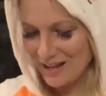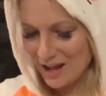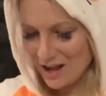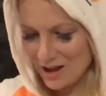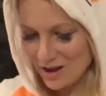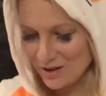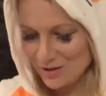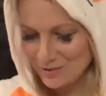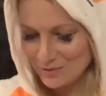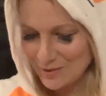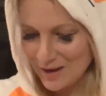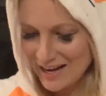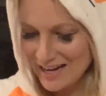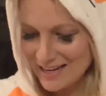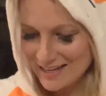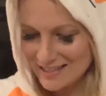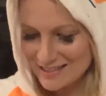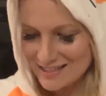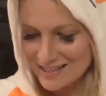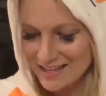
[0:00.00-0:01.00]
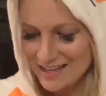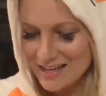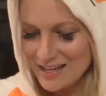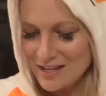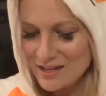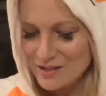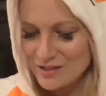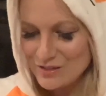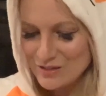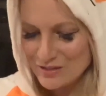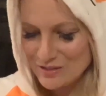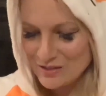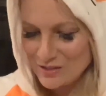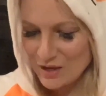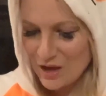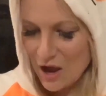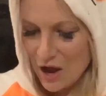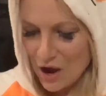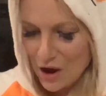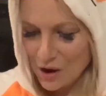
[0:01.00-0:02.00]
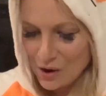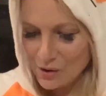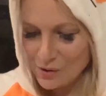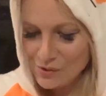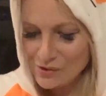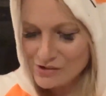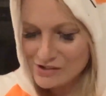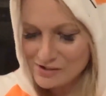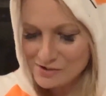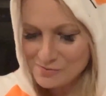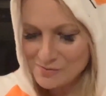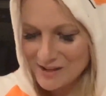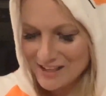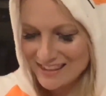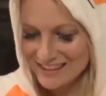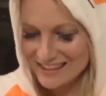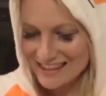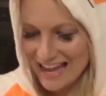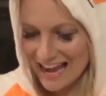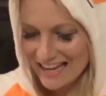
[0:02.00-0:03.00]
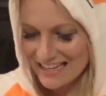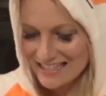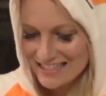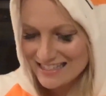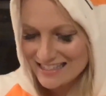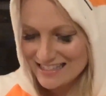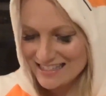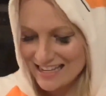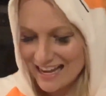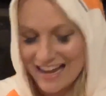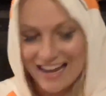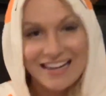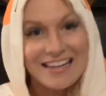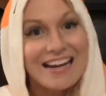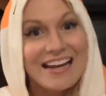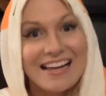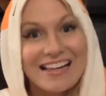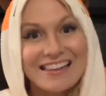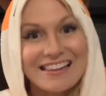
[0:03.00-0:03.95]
All right. So with that said,